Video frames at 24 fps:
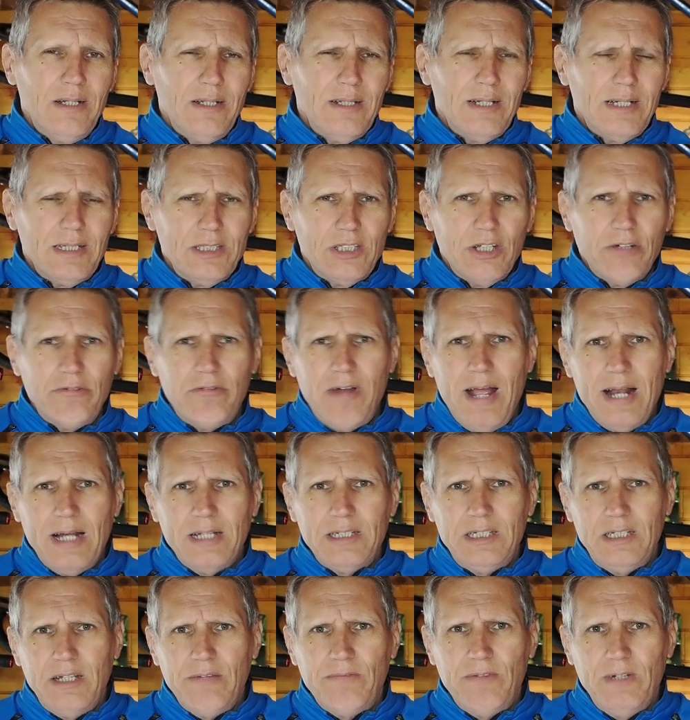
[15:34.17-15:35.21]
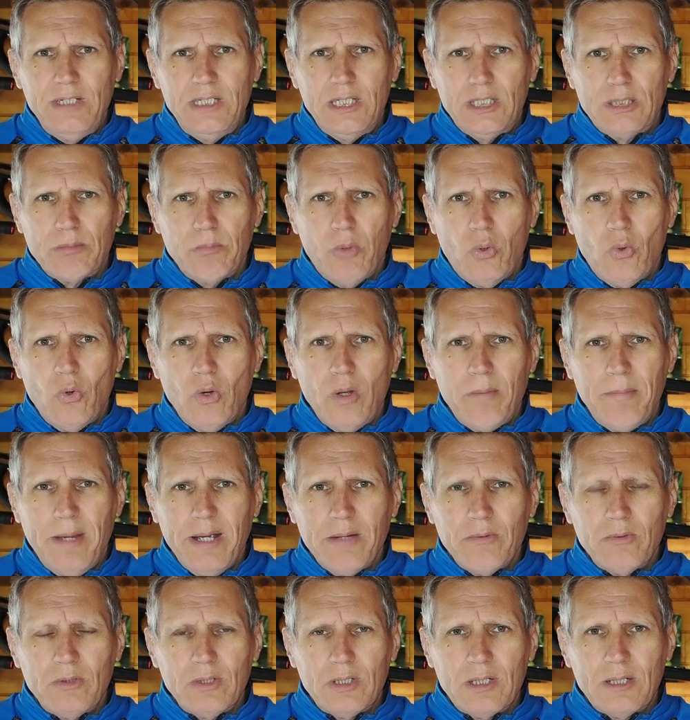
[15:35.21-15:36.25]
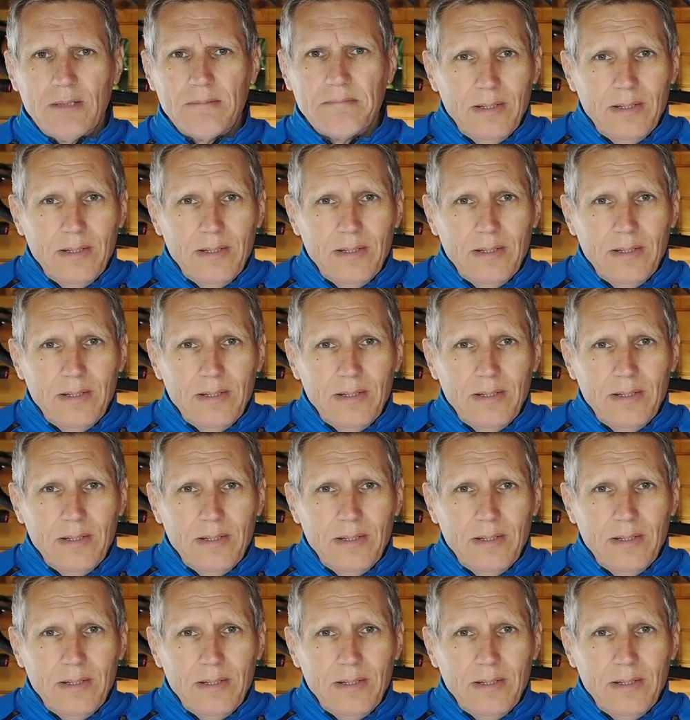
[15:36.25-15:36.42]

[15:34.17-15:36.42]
that's a relatively small amount.